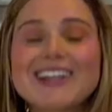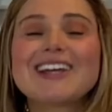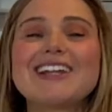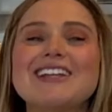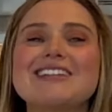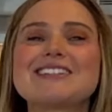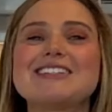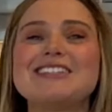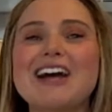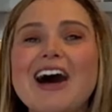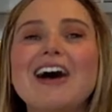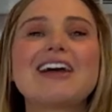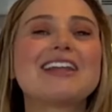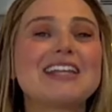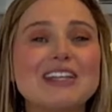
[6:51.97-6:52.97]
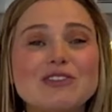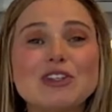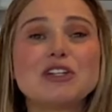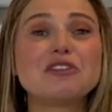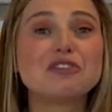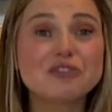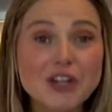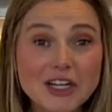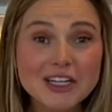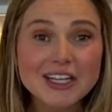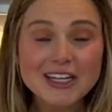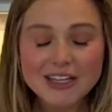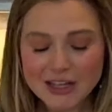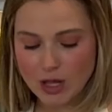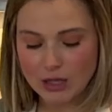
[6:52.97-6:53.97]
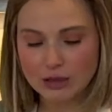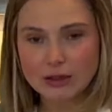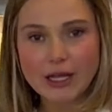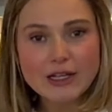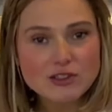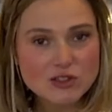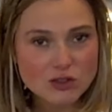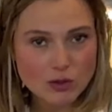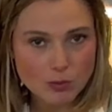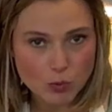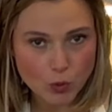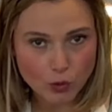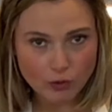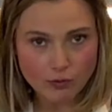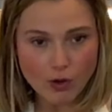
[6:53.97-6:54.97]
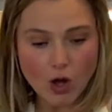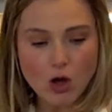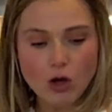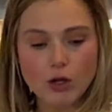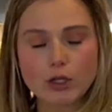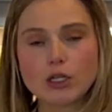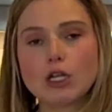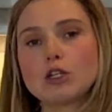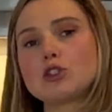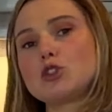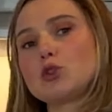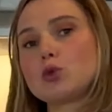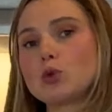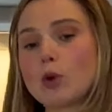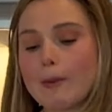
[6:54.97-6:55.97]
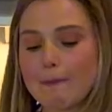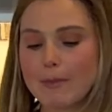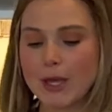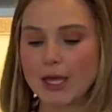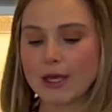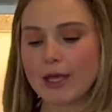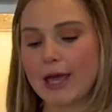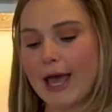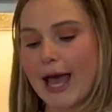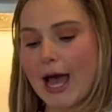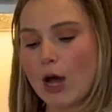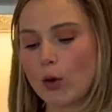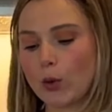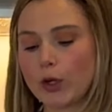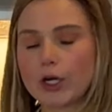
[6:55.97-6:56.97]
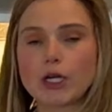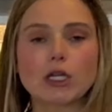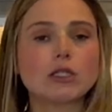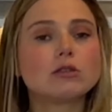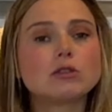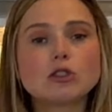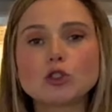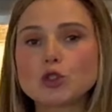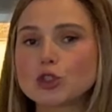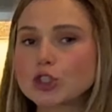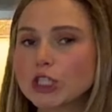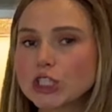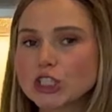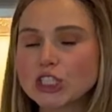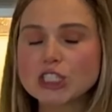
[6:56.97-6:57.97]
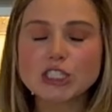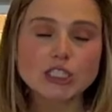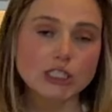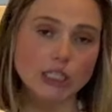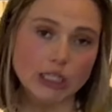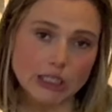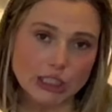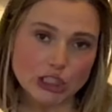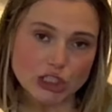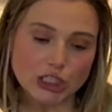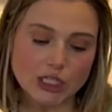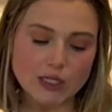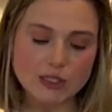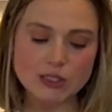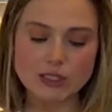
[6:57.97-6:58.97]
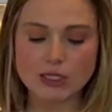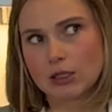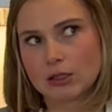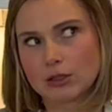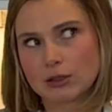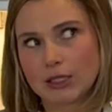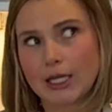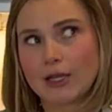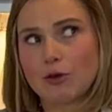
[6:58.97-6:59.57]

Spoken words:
It is not even funny. Let's move on to make our nutritious, delicious, like